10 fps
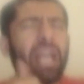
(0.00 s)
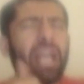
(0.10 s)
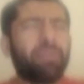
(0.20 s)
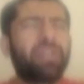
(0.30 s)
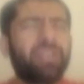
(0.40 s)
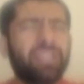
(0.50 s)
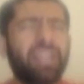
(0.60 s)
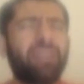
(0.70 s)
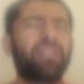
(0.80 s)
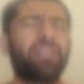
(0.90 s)
and because
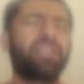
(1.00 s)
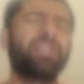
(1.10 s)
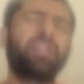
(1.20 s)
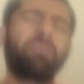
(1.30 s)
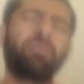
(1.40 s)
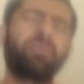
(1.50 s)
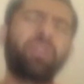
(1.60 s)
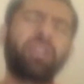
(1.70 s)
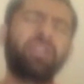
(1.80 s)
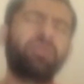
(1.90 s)
I feel ashamed of
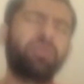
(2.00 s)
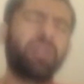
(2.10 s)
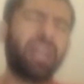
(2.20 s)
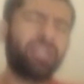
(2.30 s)
talking to her,